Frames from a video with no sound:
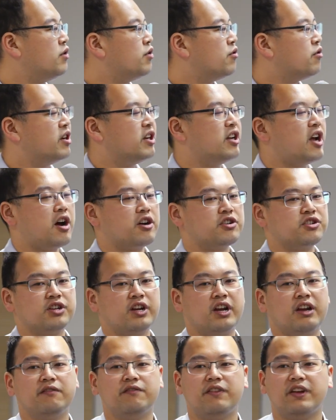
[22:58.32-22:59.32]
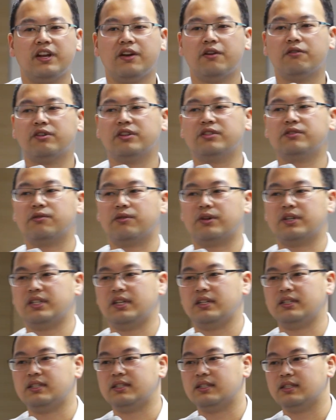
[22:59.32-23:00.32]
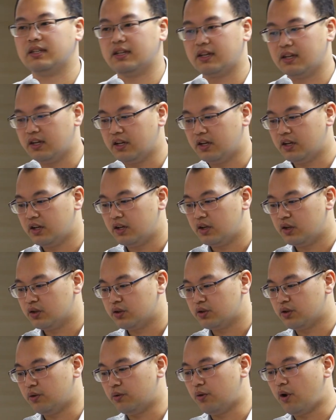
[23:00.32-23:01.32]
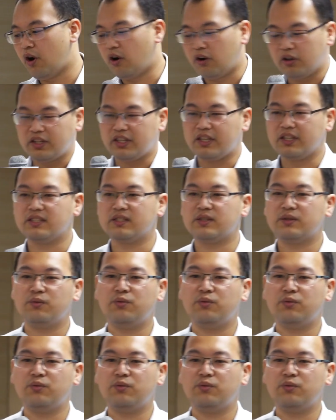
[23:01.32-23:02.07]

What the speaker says: reduction in video resources. So audience